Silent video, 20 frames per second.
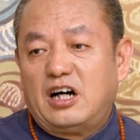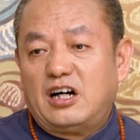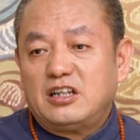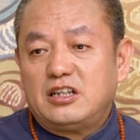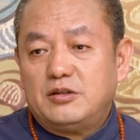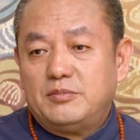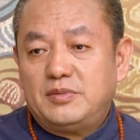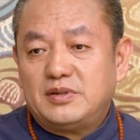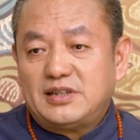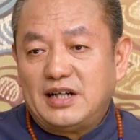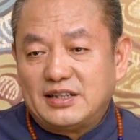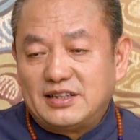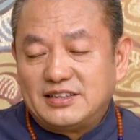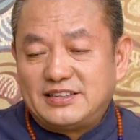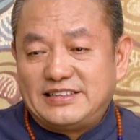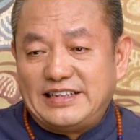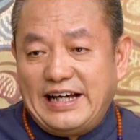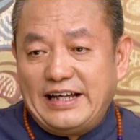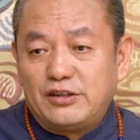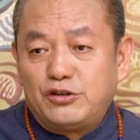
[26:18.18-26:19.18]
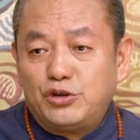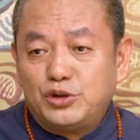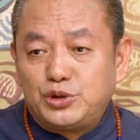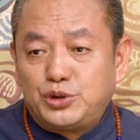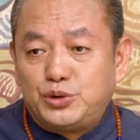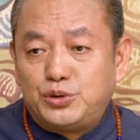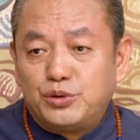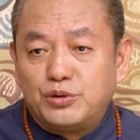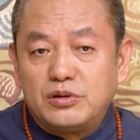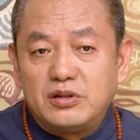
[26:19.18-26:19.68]
When you've got more
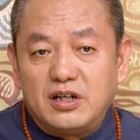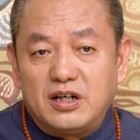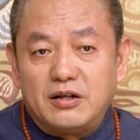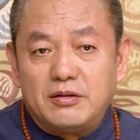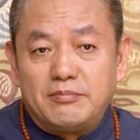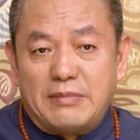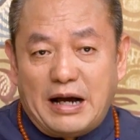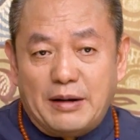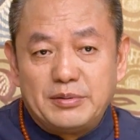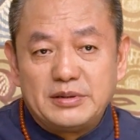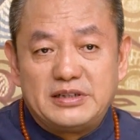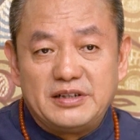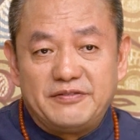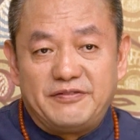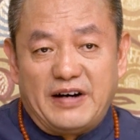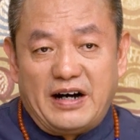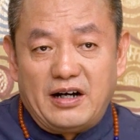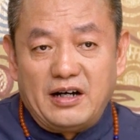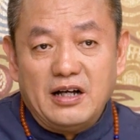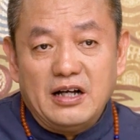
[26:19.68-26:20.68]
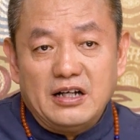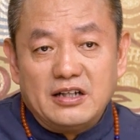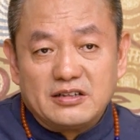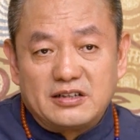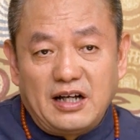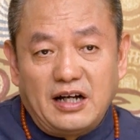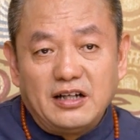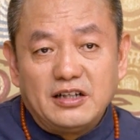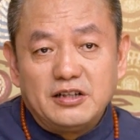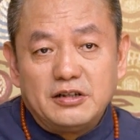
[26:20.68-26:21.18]
money and can afford a
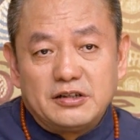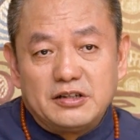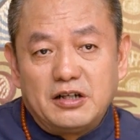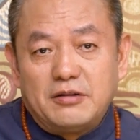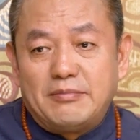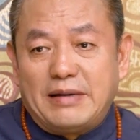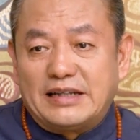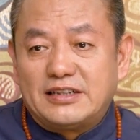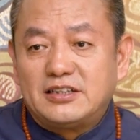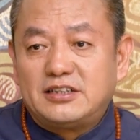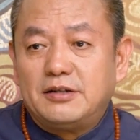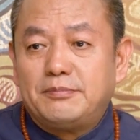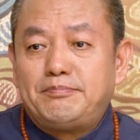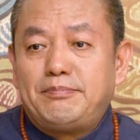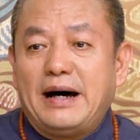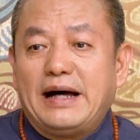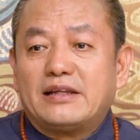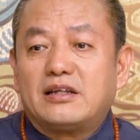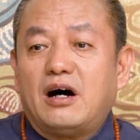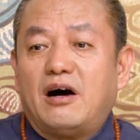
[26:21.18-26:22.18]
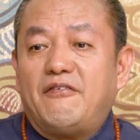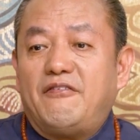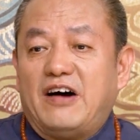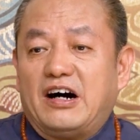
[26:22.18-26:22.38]
house, things go wrong.